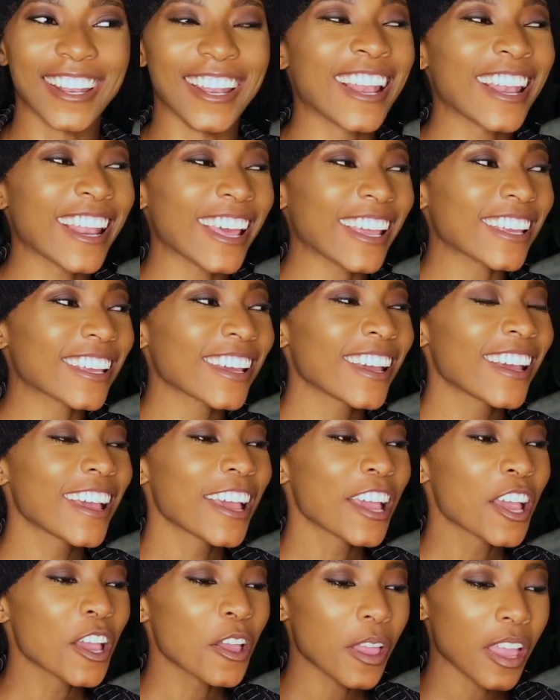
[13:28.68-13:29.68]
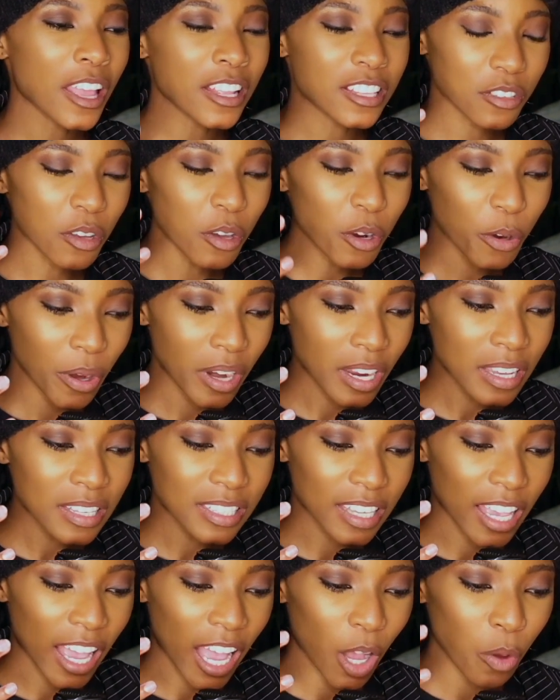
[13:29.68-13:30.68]
Like, it's so
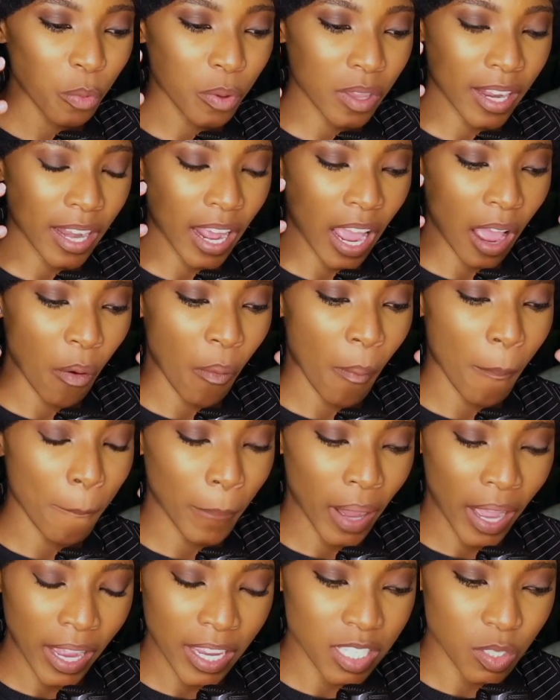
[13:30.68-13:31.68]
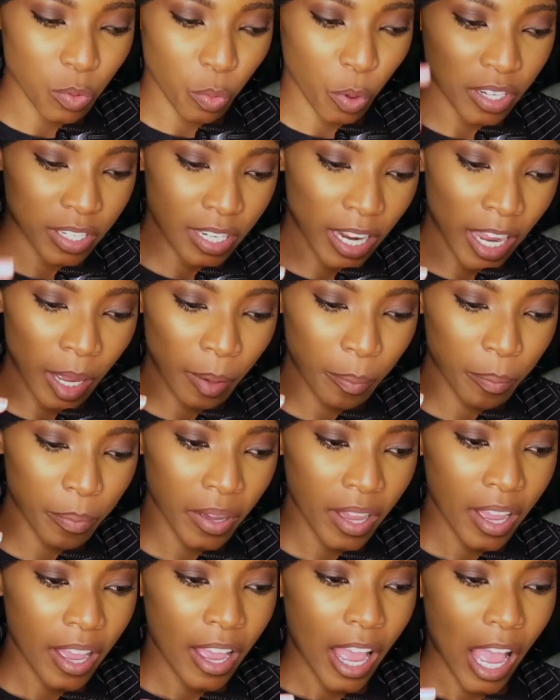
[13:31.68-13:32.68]
crazy how we get our minds worked up
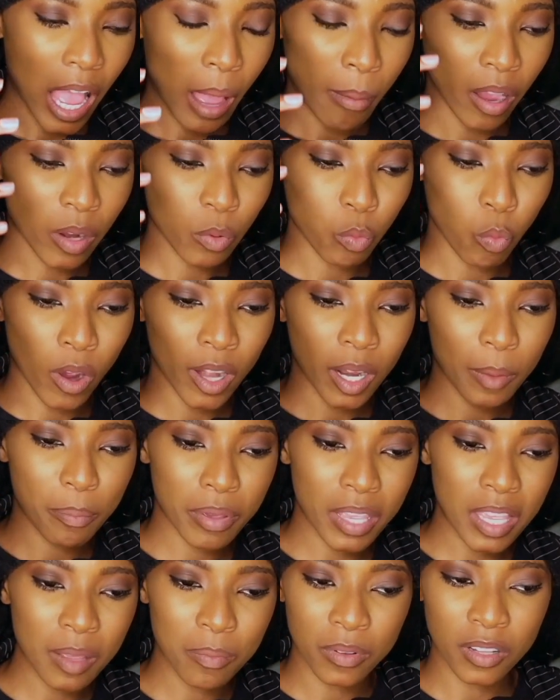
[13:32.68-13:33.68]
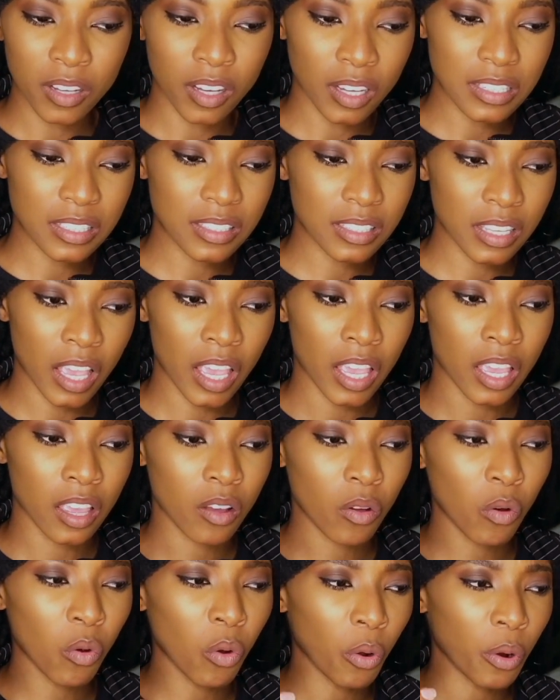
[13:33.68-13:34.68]
about what are people going to say,
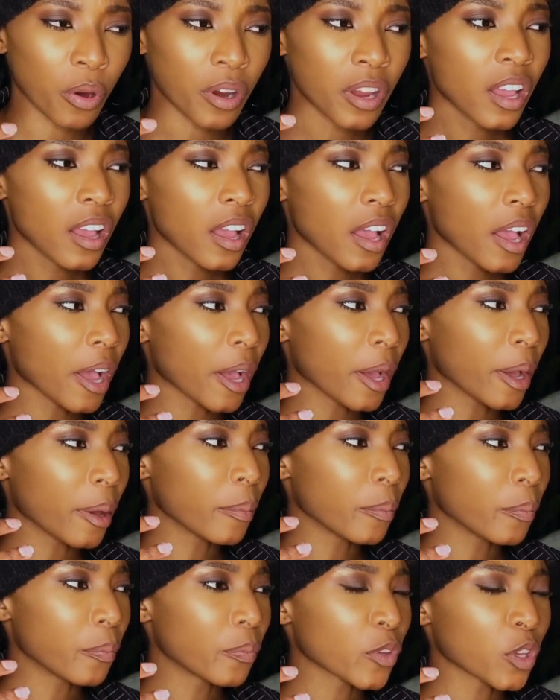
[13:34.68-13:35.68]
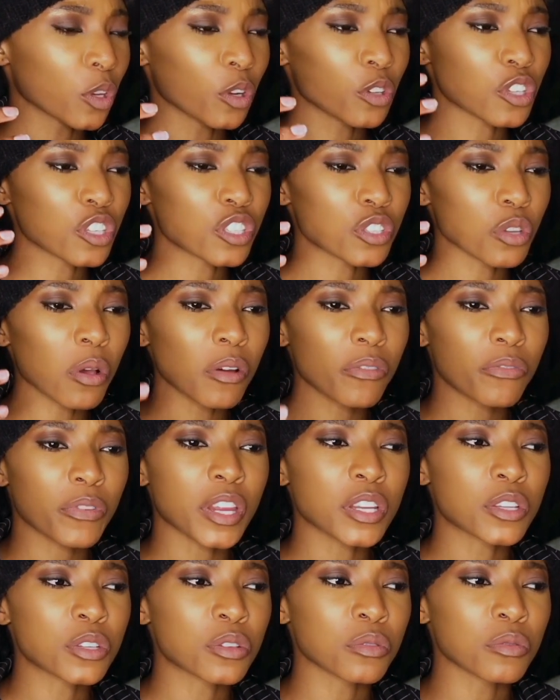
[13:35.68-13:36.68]
or just so
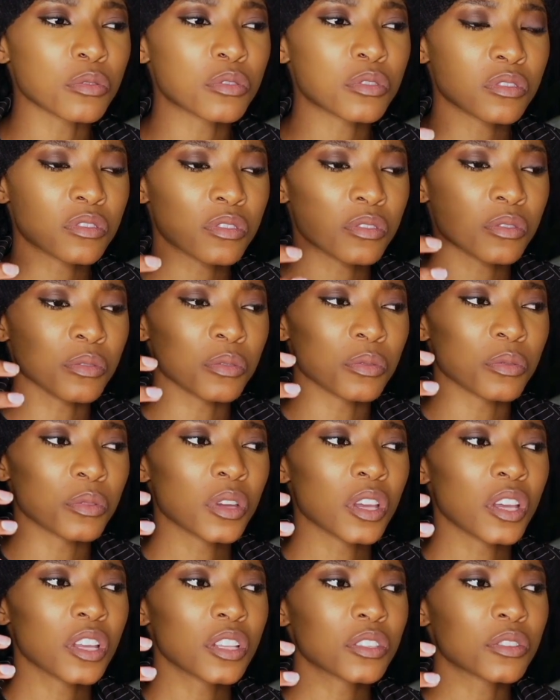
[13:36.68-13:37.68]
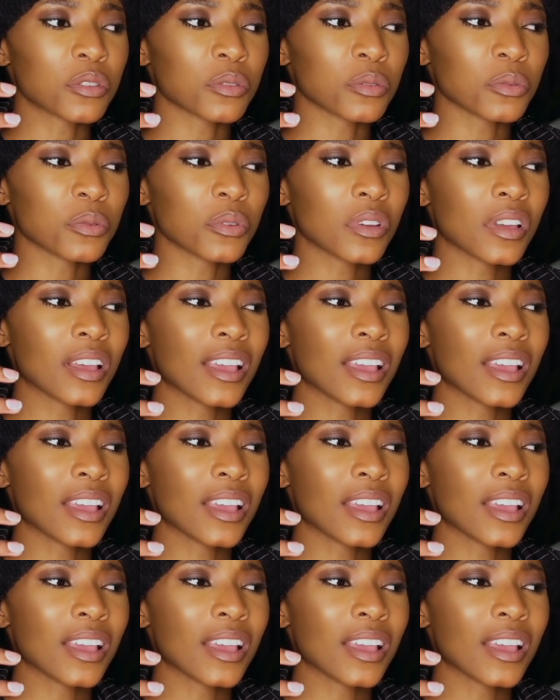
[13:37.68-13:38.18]
afraid to